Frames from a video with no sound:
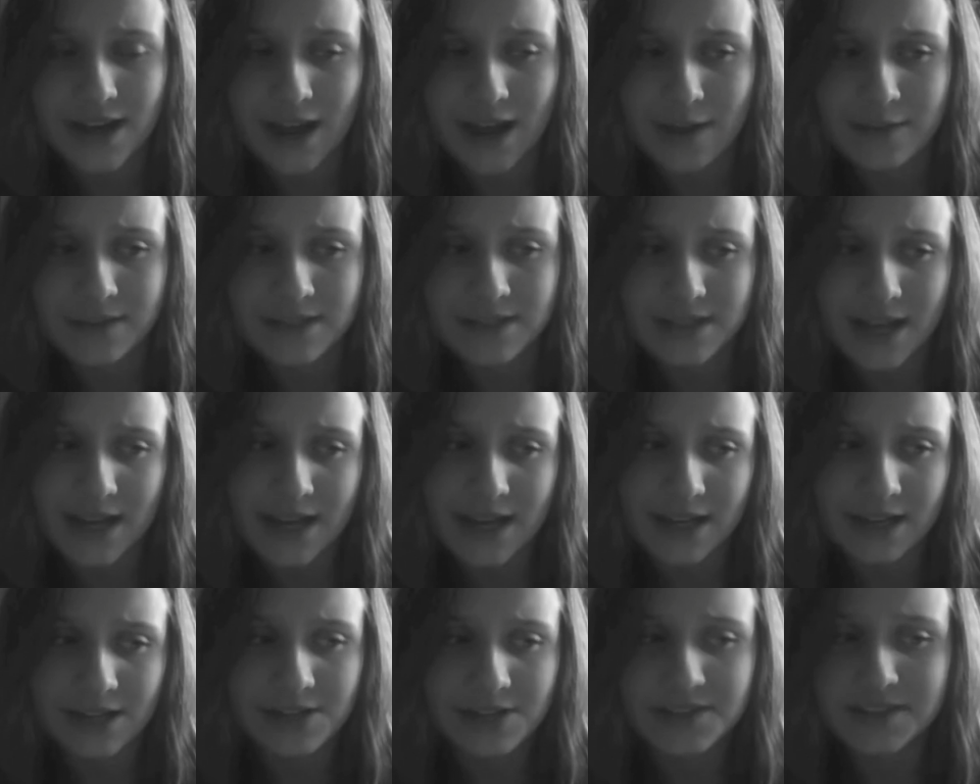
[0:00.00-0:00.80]
I was
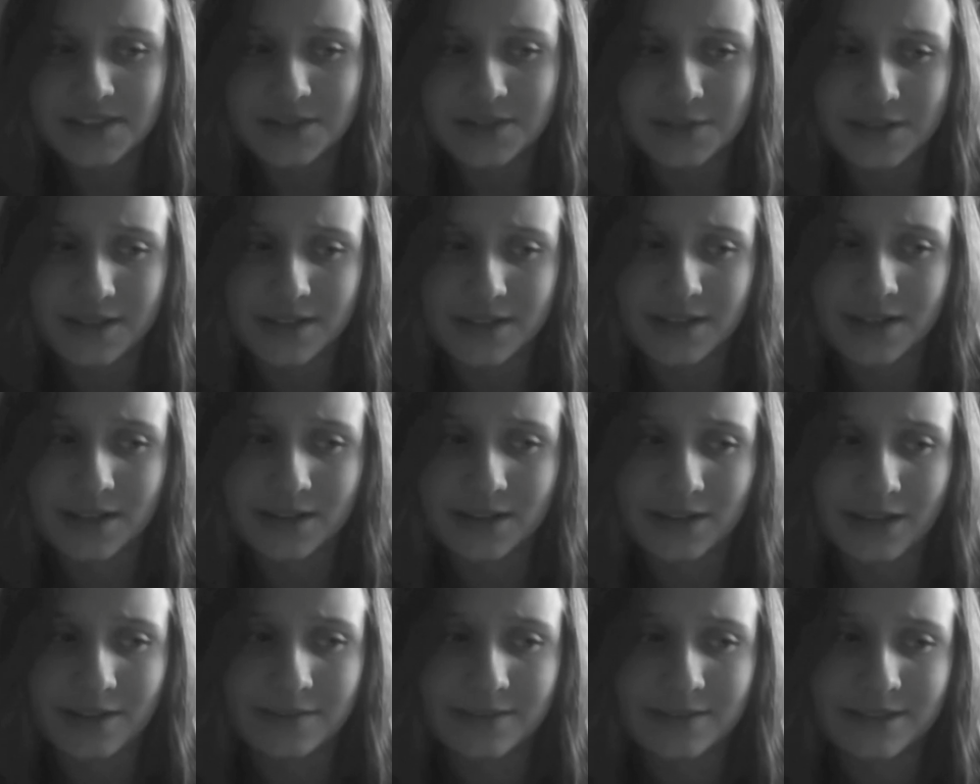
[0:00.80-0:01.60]
diagnosed with it,
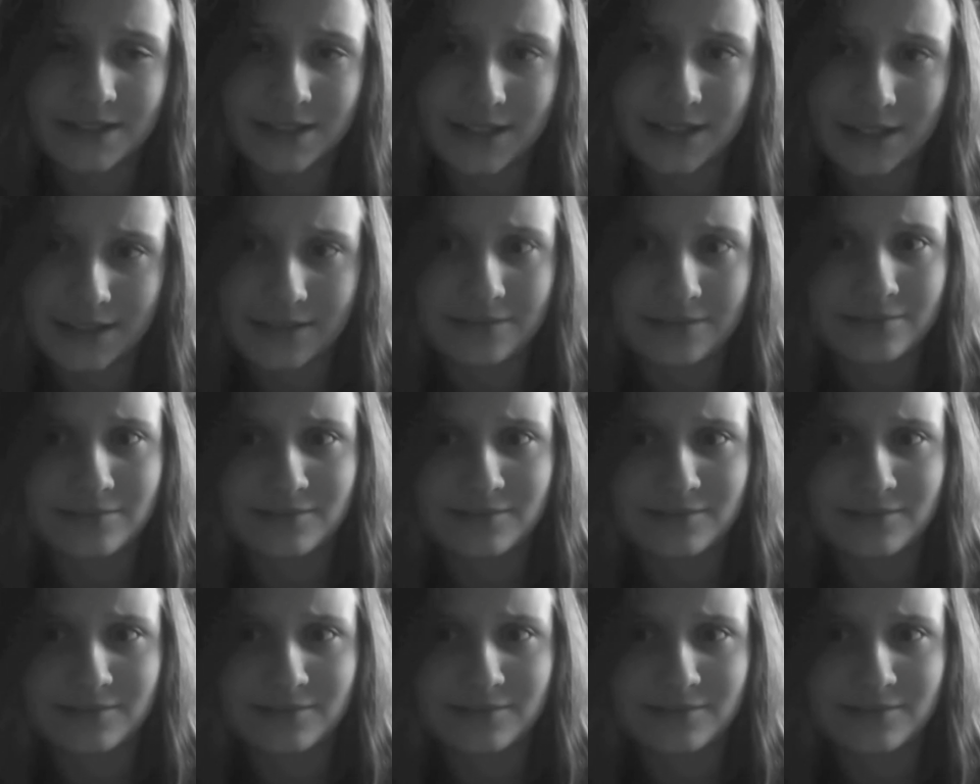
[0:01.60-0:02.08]
and that was like